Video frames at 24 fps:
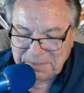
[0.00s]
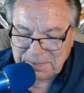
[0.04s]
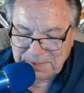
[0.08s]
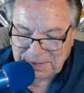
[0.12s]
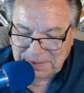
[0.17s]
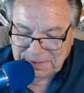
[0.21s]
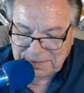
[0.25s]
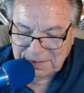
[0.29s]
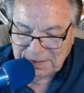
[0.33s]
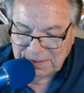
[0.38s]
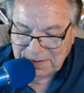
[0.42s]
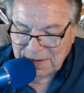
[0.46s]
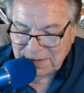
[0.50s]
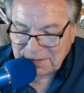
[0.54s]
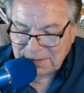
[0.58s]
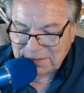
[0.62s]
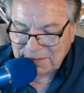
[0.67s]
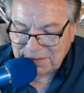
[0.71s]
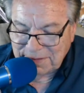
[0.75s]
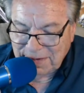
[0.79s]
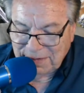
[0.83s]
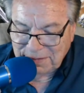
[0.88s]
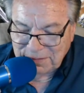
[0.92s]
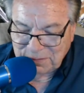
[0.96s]
But in
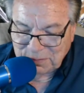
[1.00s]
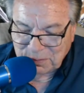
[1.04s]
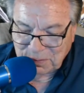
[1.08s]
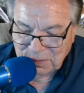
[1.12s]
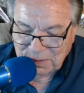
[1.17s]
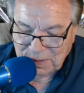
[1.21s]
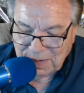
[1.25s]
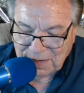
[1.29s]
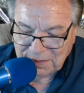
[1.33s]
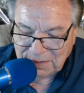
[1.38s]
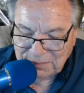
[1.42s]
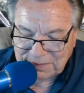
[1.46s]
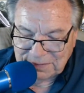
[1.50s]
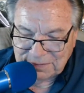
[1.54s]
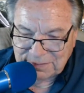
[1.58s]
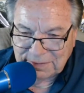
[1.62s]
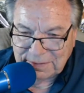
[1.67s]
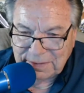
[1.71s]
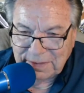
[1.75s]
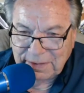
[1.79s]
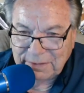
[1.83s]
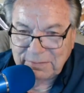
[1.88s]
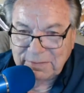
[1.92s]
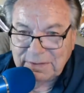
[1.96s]
today's world,
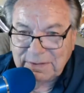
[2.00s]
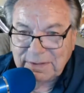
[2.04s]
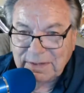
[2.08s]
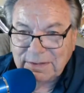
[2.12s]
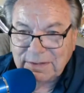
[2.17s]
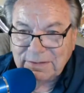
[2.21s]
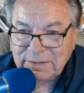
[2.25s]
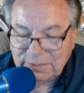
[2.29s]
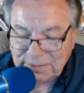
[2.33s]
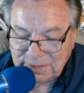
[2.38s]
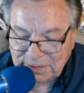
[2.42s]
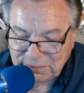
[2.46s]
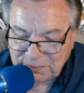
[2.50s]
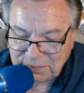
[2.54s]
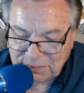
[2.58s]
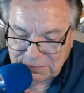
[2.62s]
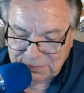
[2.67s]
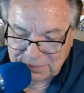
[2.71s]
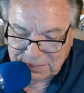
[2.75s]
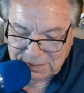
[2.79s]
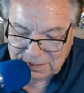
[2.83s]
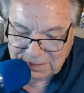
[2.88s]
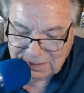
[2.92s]
obviously everything's different.